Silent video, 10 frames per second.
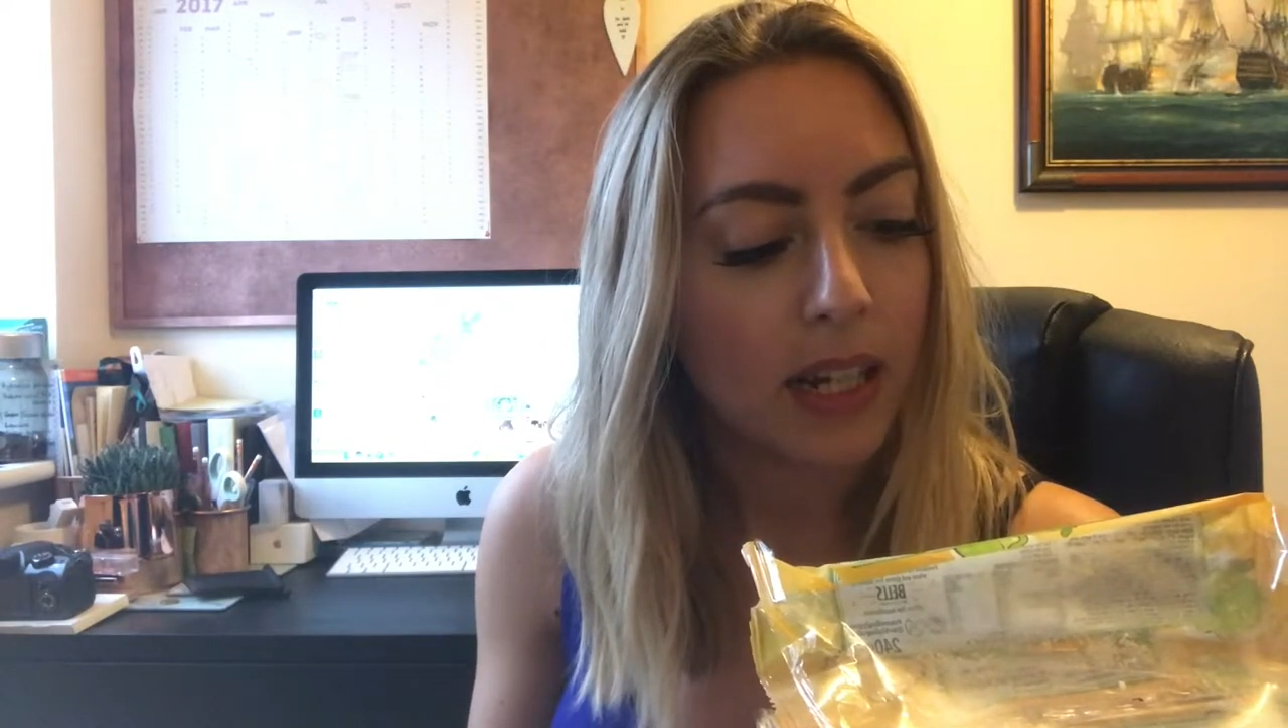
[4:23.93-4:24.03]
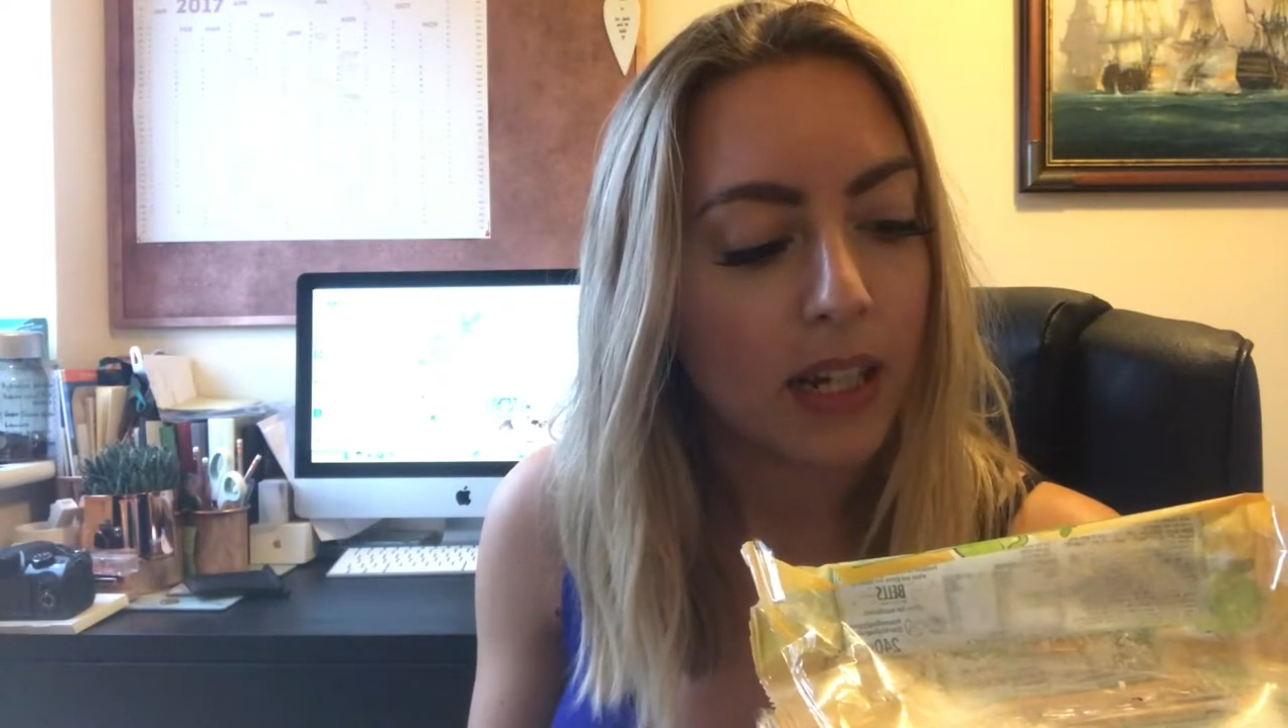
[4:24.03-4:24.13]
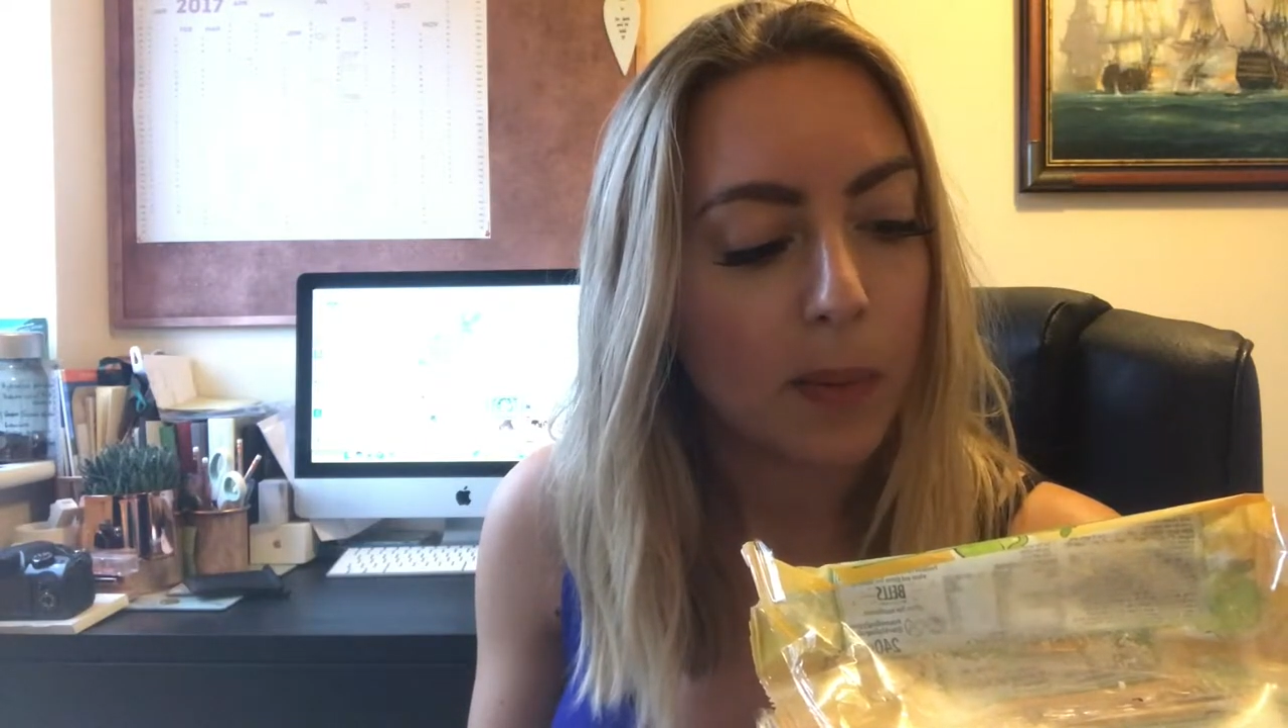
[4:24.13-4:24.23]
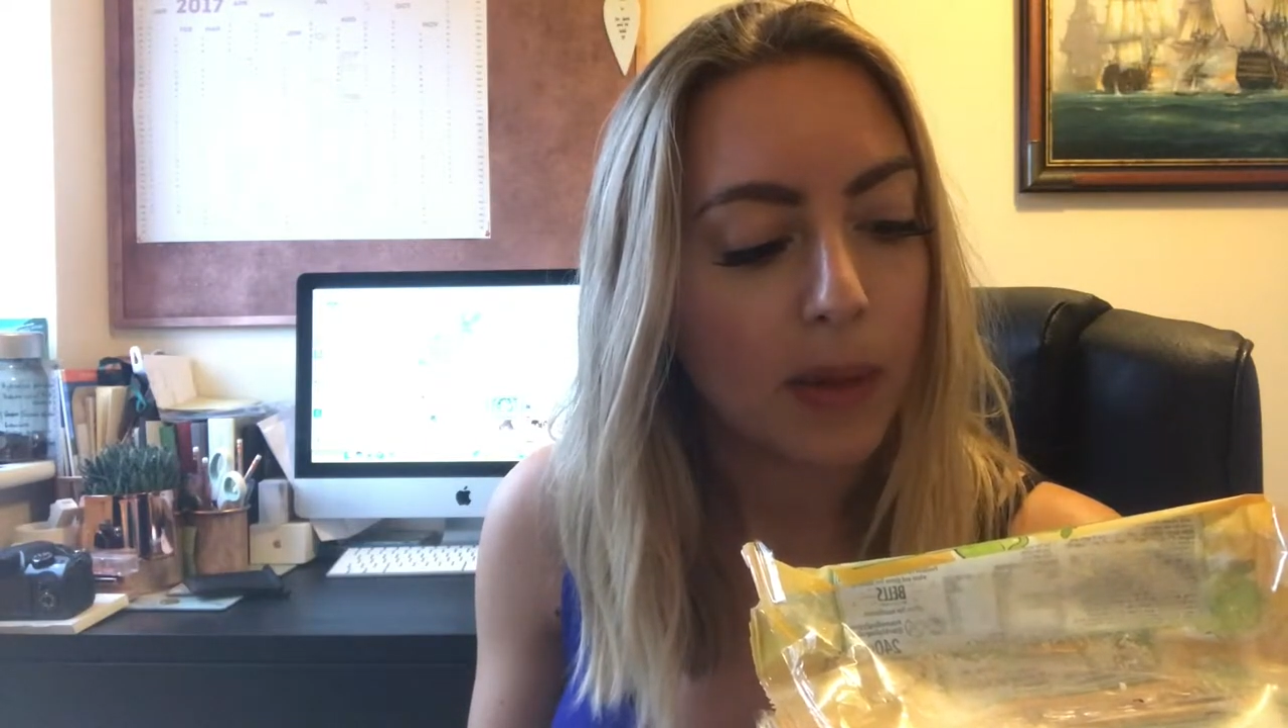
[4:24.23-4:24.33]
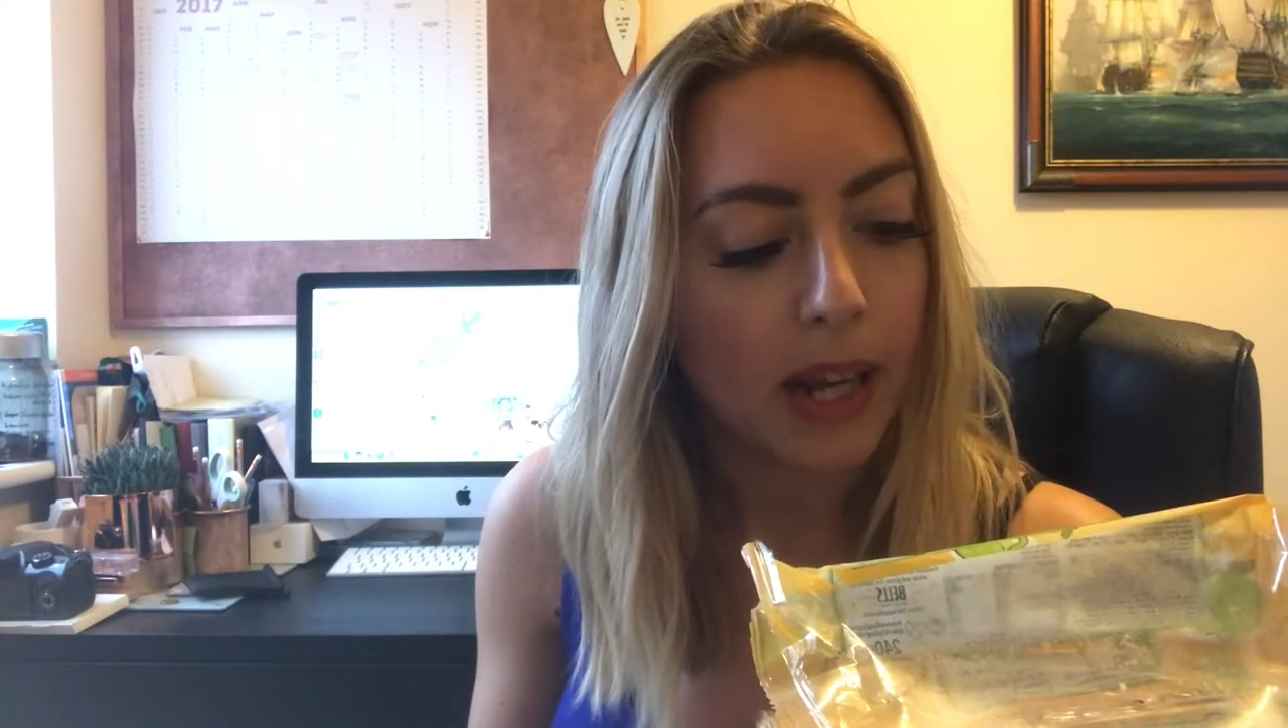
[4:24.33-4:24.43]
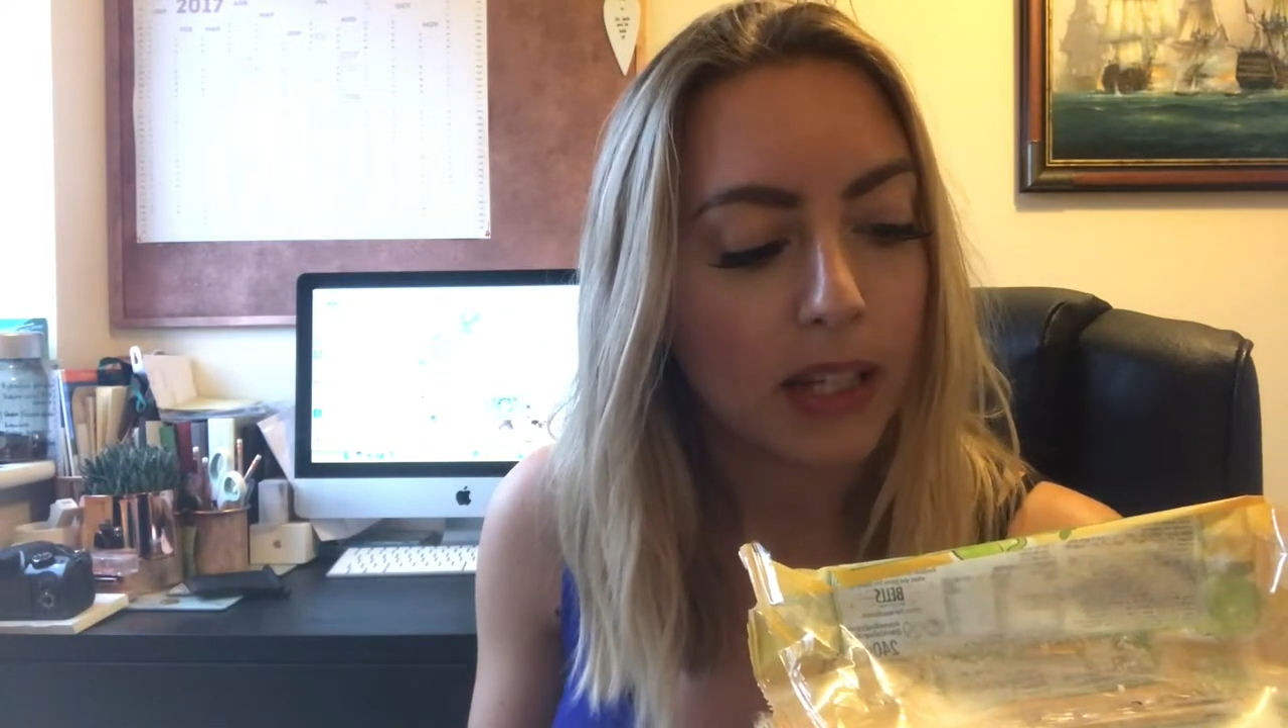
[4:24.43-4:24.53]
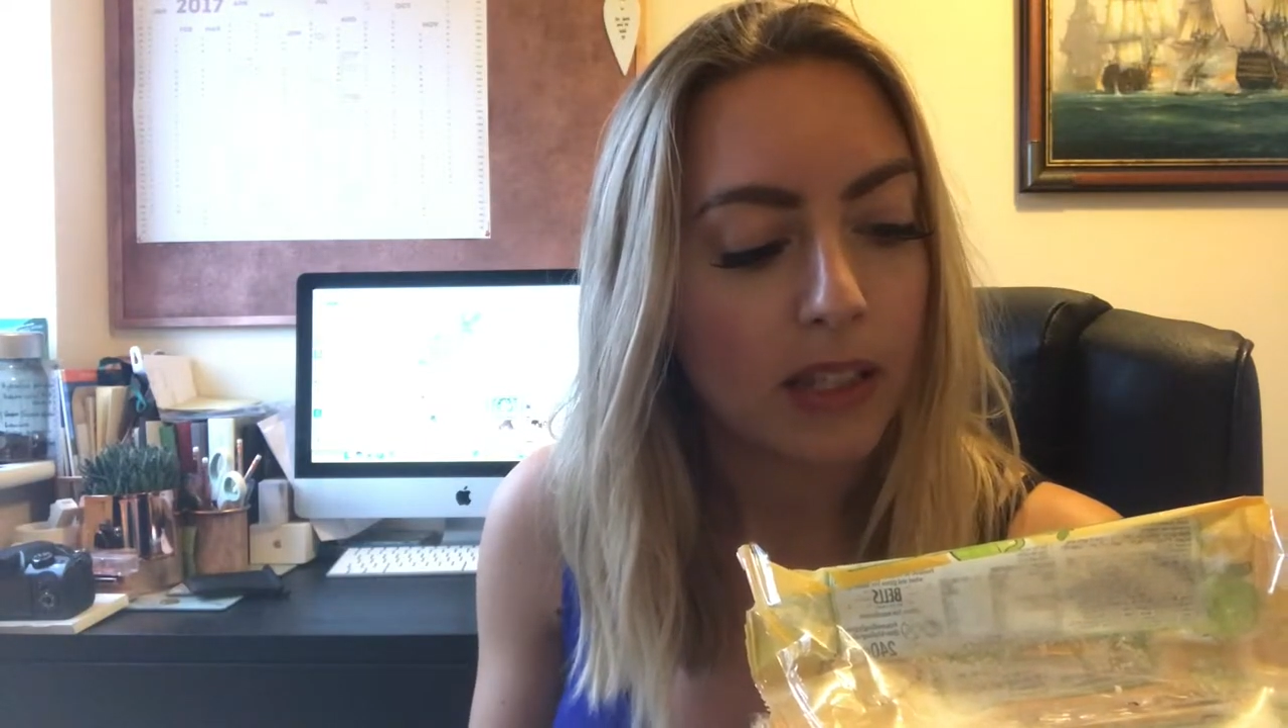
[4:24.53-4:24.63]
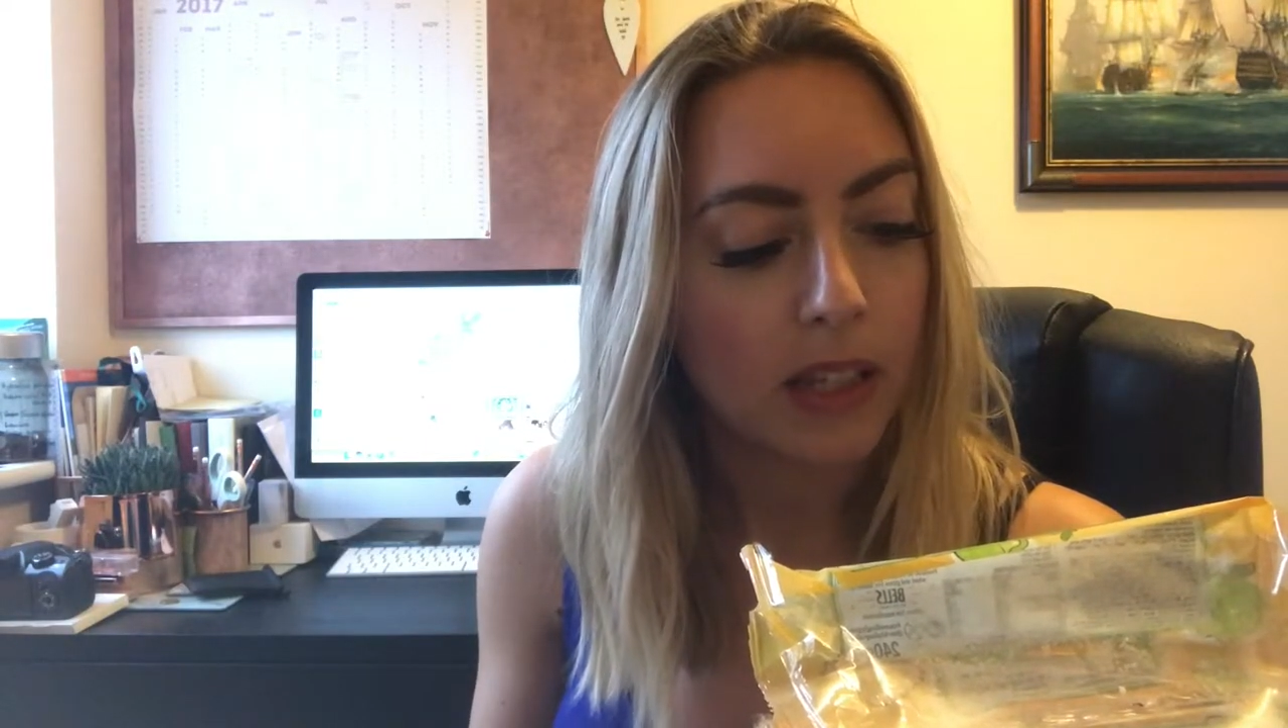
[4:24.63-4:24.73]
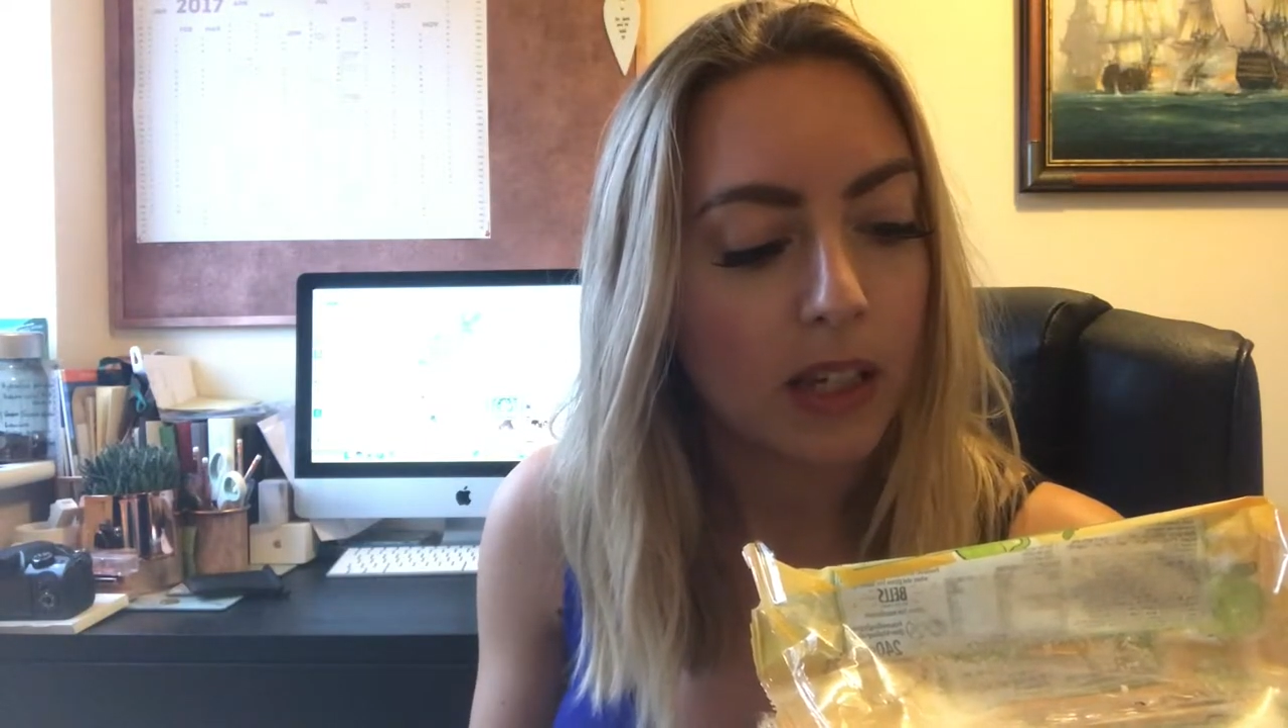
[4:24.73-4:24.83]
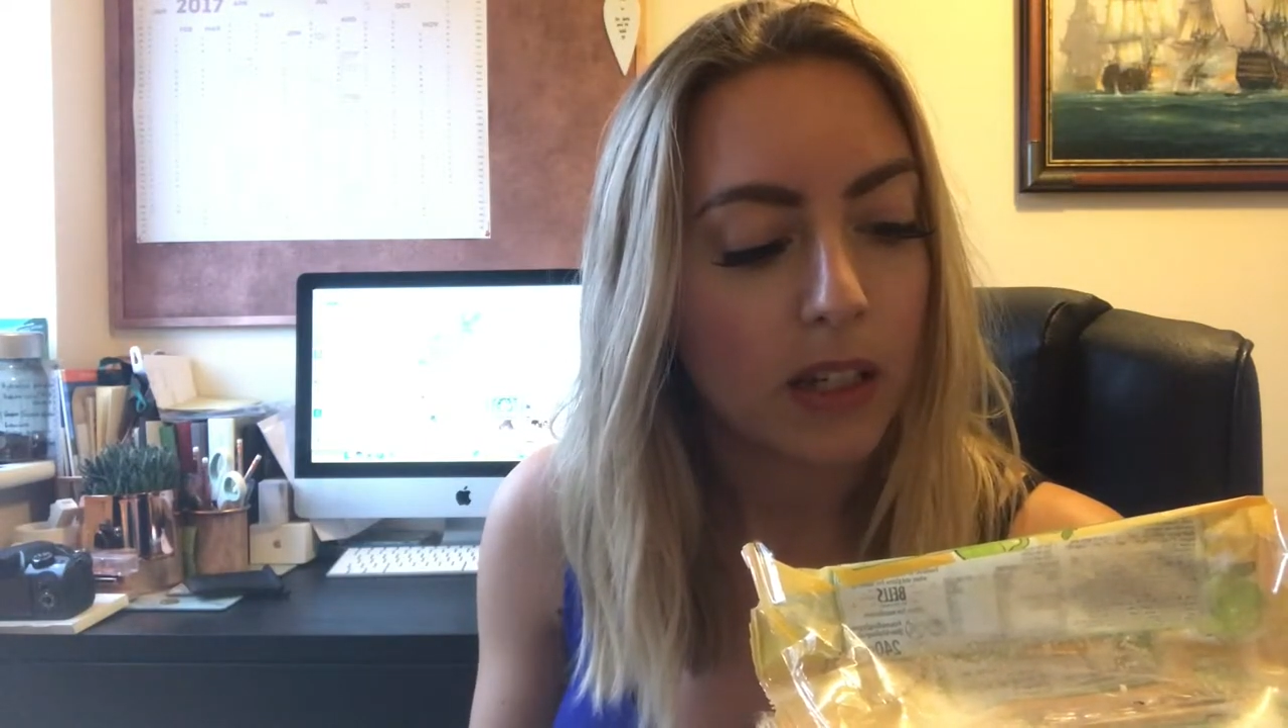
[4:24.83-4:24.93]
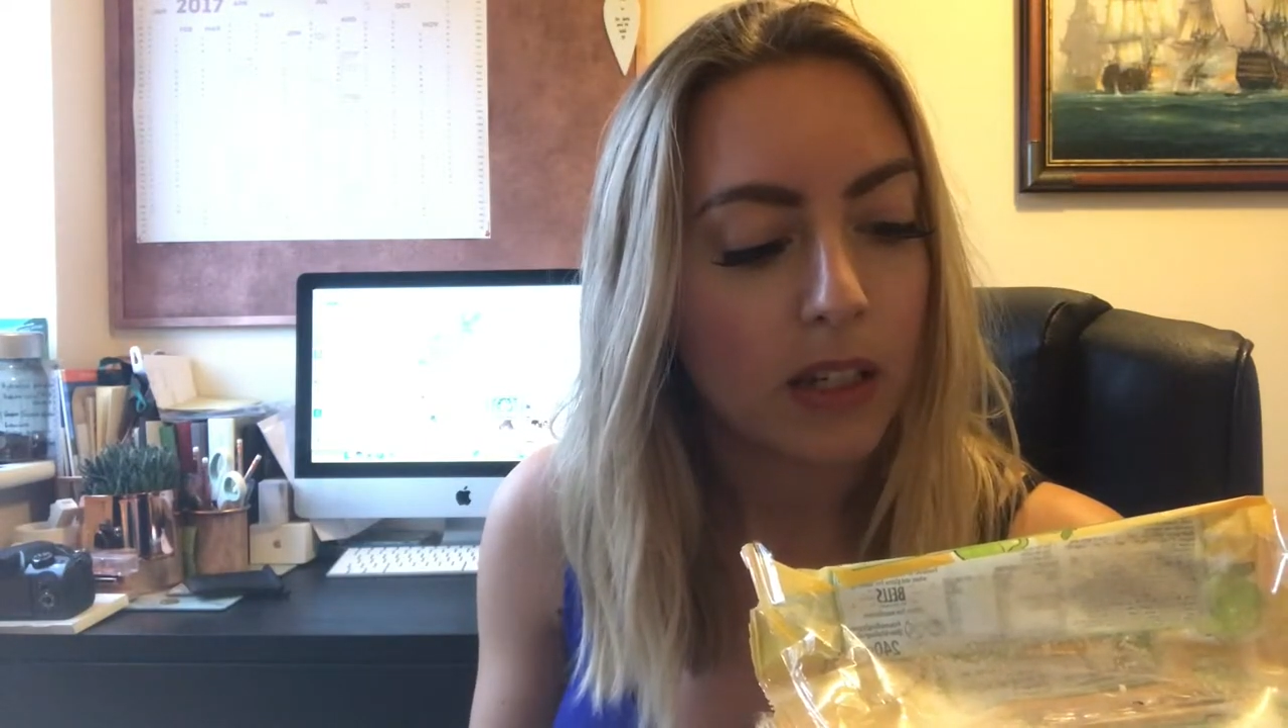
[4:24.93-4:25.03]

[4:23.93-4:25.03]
in a place that